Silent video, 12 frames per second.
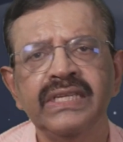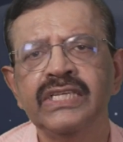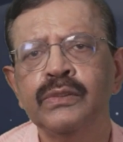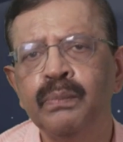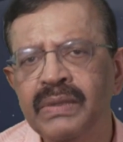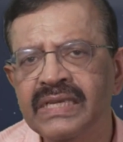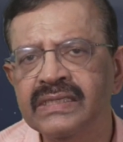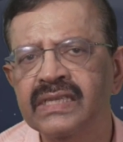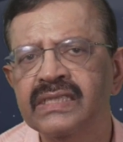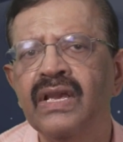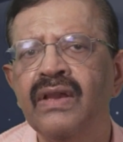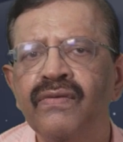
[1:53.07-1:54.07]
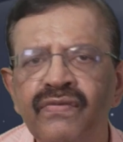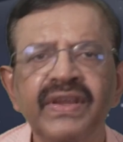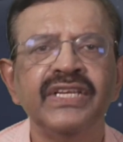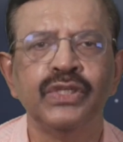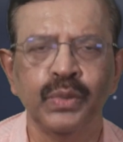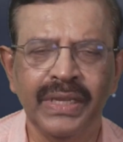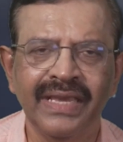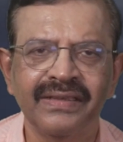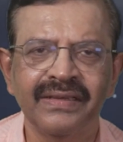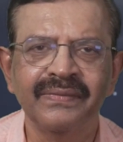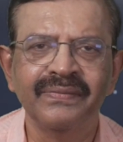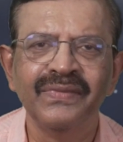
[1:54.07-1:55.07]
these pieces fit
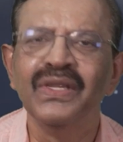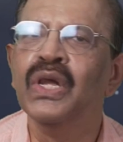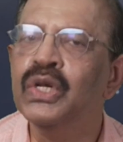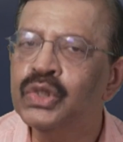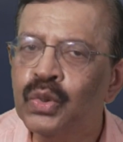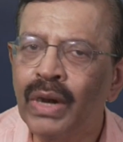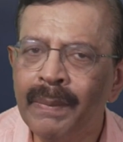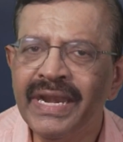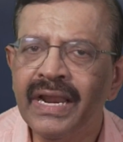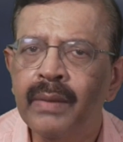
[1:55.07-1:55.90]
together. To wrap it